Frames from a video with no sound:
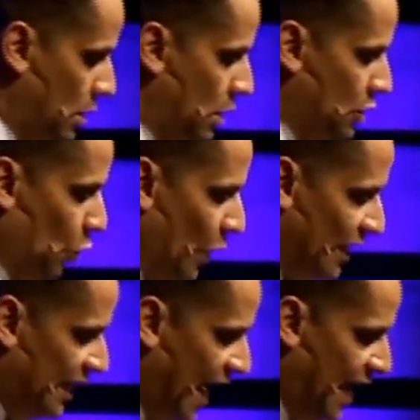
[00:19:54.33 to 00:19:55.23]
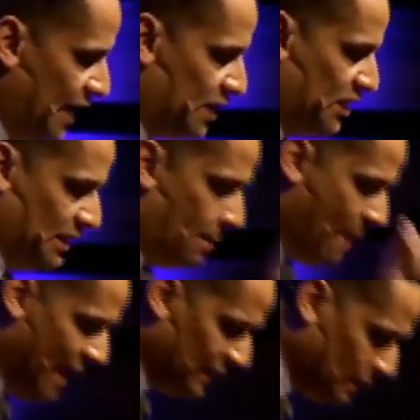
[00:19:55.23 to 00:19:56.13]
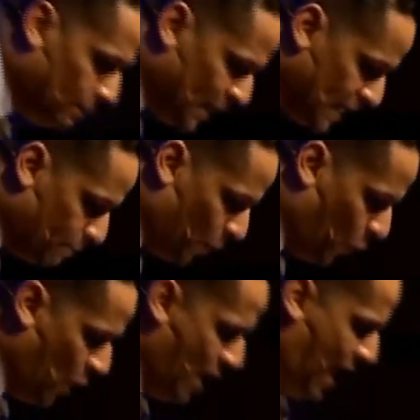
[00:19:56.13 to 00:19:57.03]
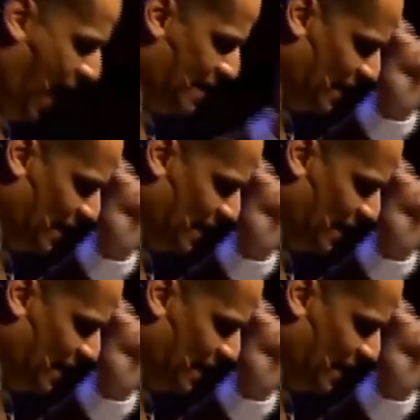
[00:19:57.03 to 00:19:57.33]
to engage the demanding people and the